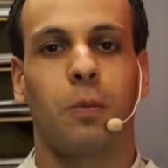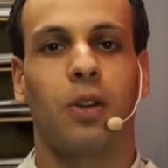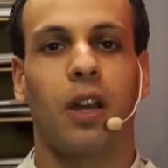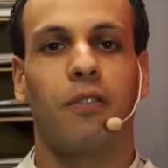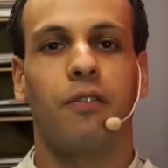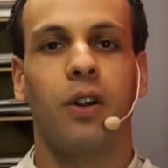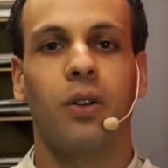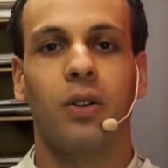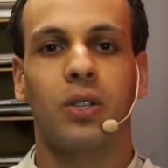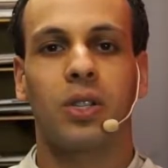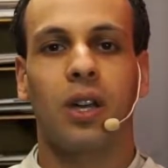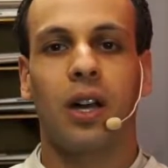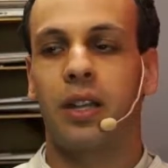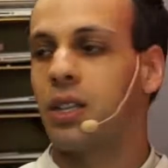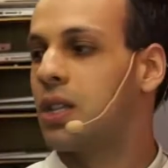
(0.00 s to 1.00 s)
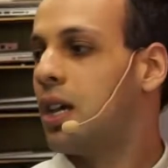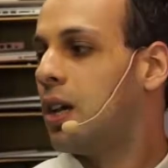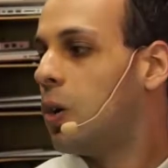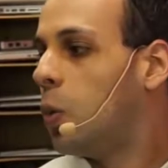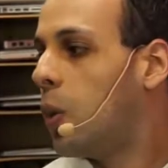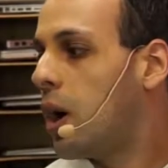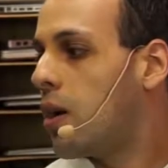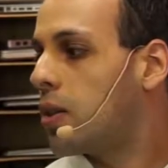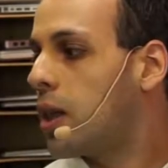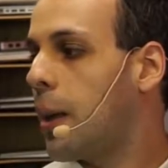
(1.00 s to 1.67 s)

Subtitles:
What I focus on is where they